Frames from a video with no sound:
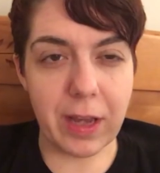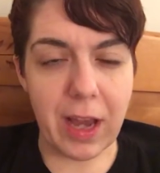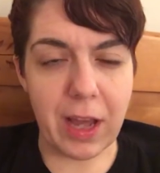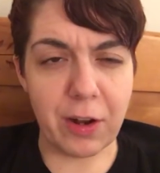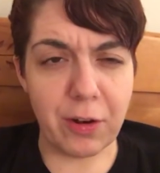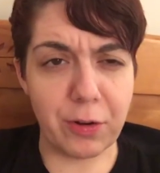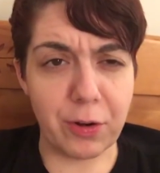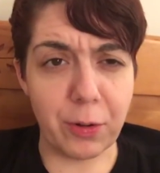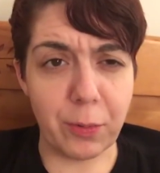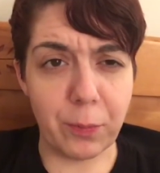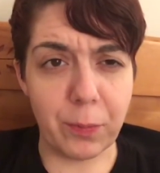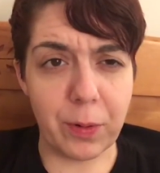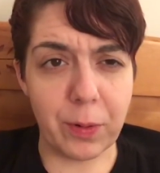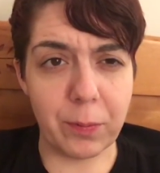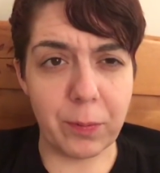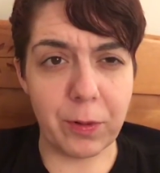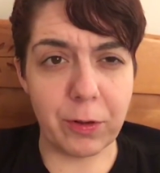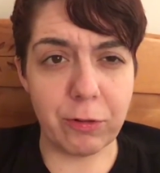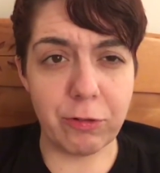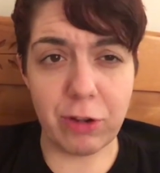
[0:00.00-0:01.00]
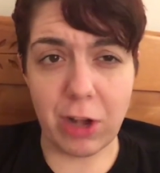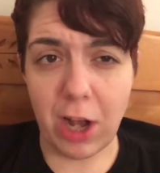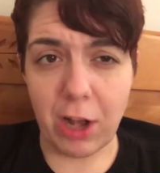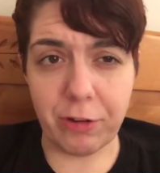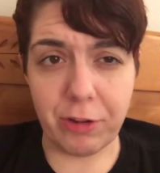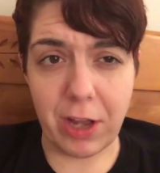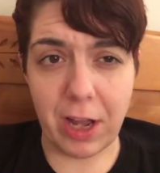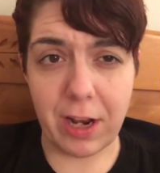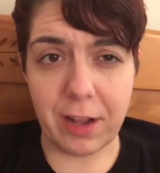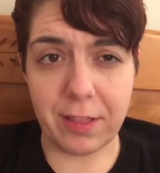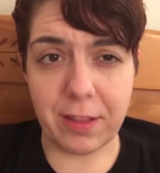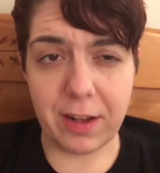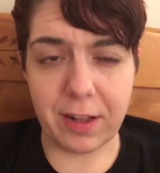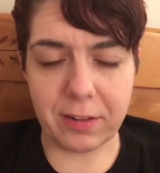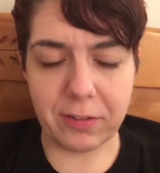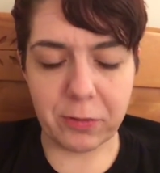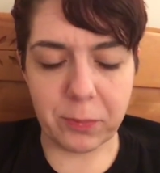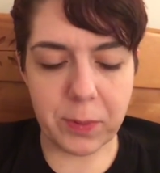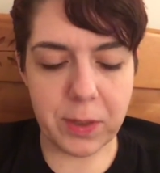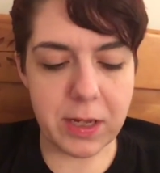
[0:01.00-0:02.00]
I don't know what it was. Josh had it the
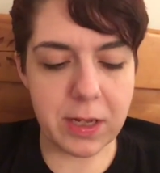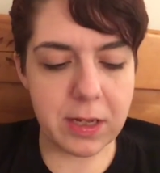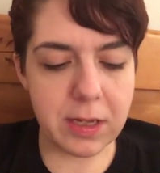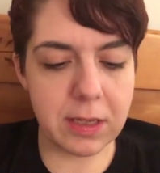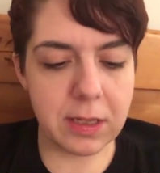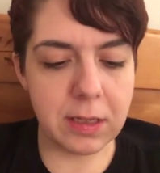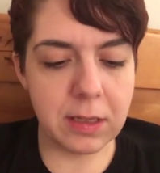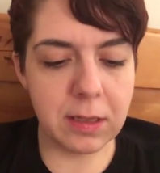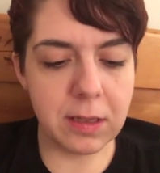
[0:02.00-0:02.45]
next week.